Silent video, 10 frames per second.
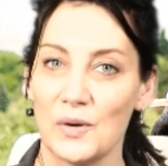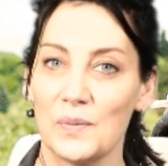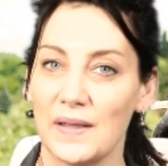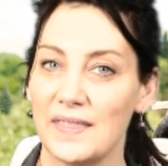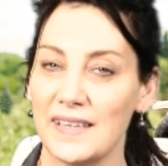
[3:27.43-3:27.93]

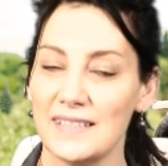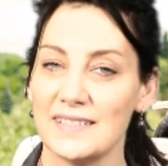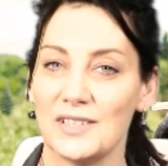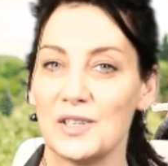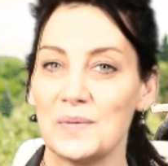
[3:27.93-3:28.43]
where these
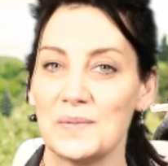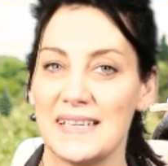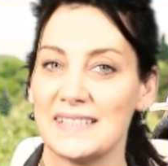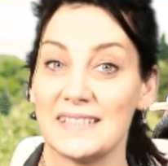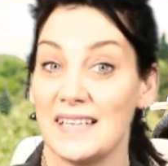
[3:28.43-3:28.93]

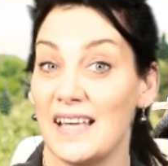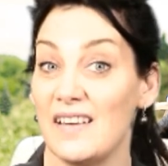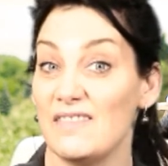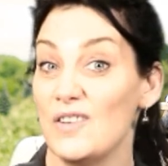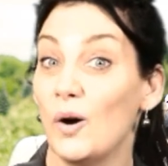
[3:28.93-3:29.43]
circumstances
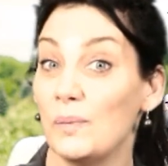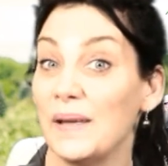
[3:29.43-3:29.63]
have not